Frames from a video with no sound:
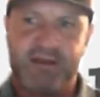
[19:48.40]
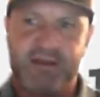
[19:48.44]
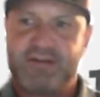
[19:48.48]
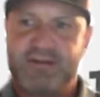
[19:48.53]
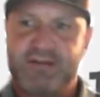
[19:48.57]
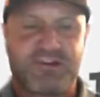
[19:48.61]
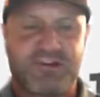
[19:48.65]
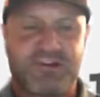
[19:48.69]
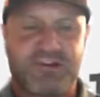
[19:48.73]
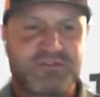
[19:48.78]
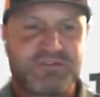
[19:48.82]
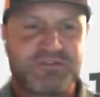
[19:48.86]

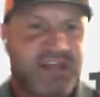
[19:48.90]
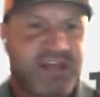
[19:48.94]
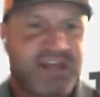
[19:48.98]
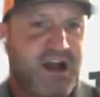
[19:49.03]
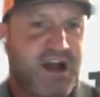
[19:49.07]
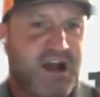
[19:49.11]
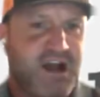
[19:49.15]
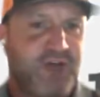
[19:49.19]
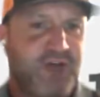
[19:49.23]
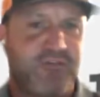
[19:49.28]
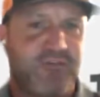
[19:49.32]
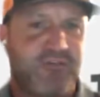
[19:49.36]
Don't tee
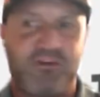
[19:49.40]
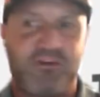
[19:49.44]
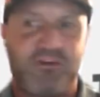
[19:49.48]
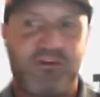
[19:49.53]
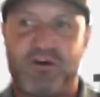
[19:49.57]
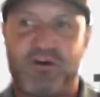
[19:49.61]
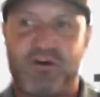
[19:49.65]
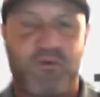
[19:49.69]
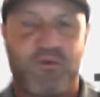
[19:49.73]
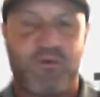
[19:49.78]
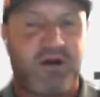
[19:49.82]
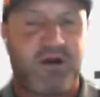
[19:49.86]
off if you
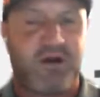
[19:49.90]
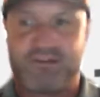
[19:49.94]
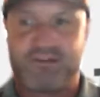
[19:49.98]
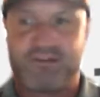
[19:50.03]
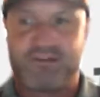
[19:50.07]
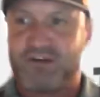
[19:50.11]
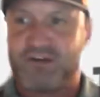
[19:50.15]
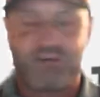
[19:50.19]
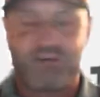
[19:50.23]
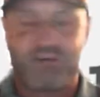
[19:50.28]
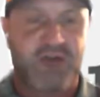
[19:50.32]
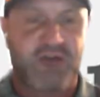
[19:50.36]
don't want to.
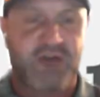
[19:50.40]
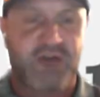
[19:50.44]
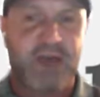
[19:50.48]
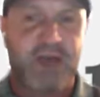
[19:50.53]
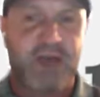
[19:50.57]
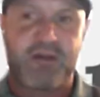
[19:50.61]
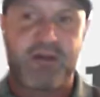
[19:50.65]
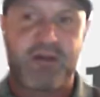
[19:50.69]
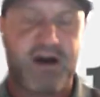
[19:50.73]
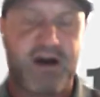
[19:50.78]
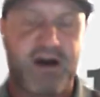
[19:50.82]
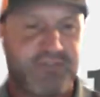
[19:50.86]
Go drop
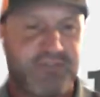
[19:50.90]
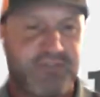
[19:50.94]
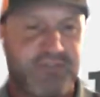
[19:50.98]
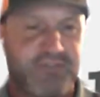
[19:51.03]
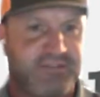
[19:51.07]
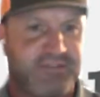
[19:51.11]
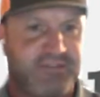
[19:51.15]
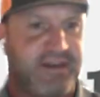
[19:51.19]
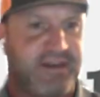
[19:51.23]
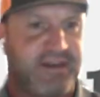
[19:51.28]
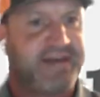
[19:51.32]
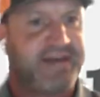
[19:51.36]
it off if
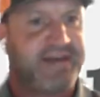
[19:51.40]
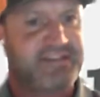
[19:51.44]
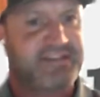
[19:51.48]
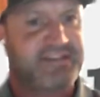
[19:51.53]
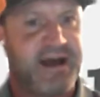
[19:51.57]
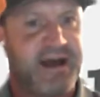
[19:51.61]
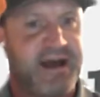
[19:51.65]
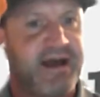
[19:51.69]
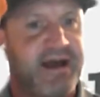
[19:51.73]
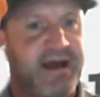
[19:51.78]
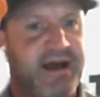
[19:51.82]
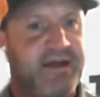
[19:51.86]
the next
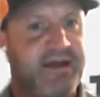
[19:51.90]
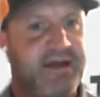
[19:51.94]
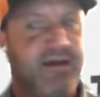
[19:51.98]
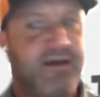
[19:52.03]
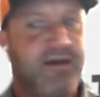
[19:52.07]
guy